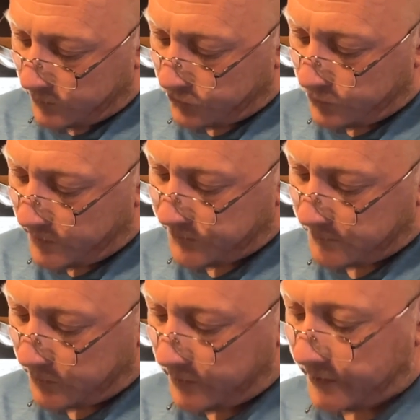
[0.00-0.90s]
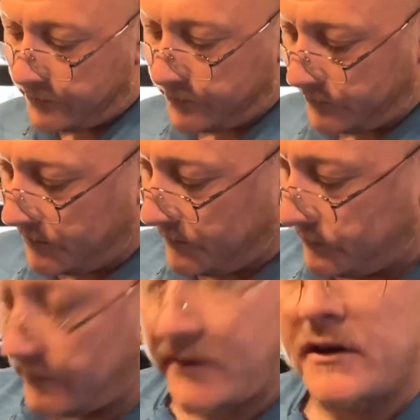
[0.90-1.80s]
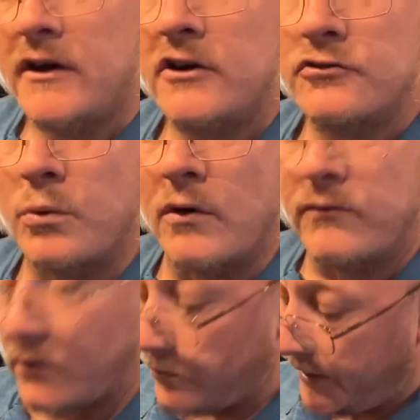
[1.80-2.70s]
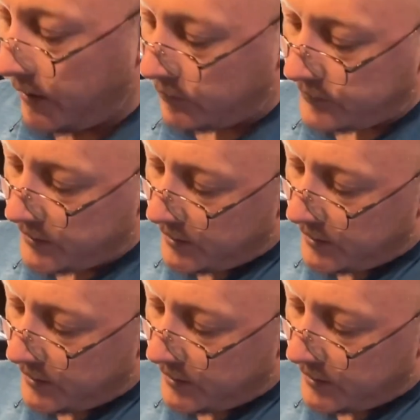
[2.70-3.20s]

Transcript: or 2 different plug-ins for DC 12 volt out.